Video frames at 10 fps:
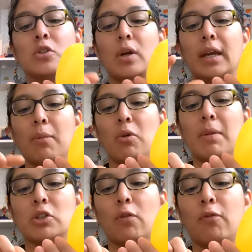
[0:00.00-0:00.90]
So again, we
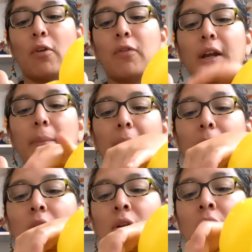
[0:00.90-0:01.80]
measure four finger
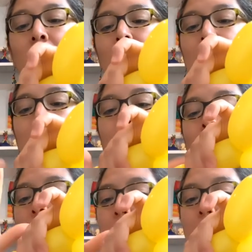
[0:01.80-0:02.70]
bubble,
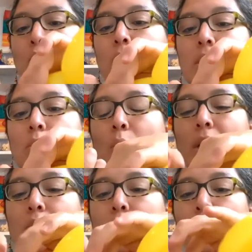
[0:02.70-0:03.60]
we twist,
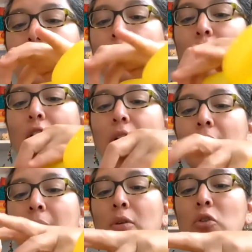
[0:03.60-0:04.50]
one, two, three, four,
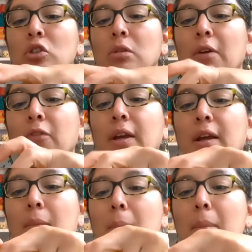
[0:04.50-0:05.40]
using my
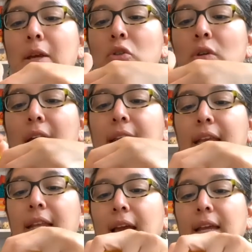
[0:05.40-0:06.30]
finger, measure like
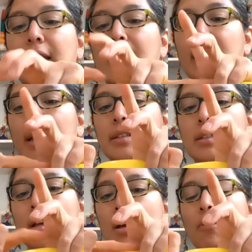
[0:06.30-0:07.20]
the, the idea that
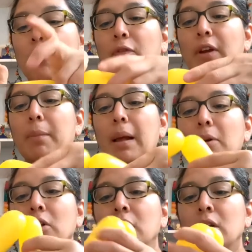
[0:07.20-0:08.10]
is four finger
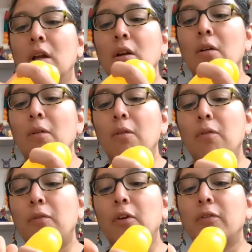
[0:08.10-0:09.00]
bubble,
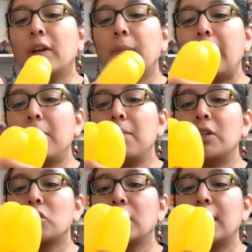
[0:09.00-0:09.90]
four finger bubble,
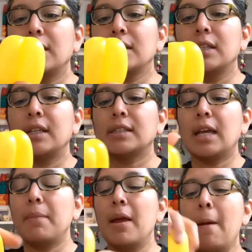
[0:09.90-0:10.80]
measure that is the
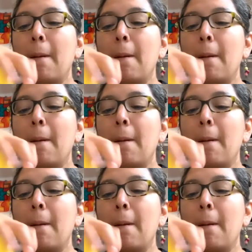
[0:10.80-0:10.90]
same.